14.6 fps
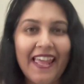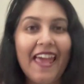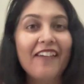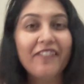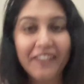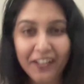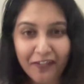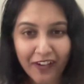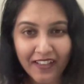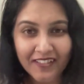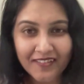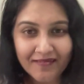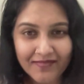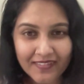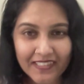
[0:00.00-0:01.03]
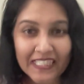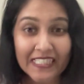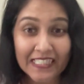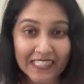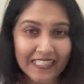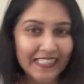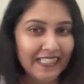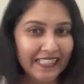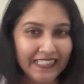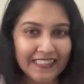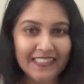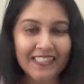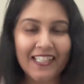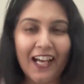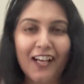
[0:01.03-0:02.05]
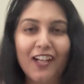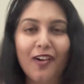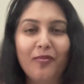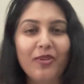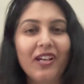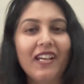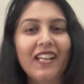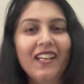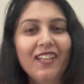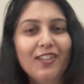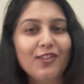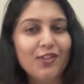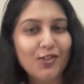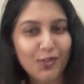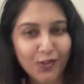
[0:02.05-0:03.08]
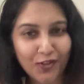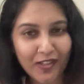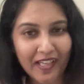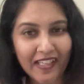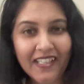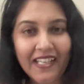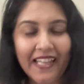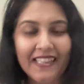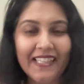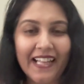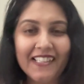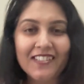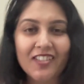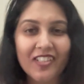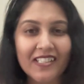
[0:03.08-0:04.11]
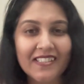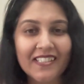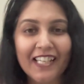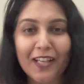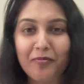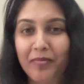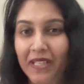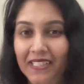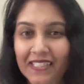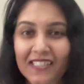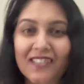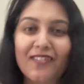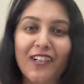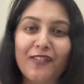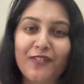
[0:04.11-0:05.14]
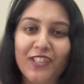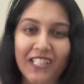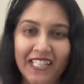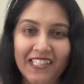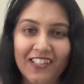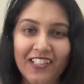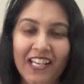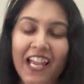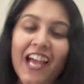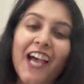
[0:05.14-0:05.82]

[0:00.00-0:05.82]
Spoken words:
everyone here, at least in our community, should read it, and that's the reason I picked this one for day 3.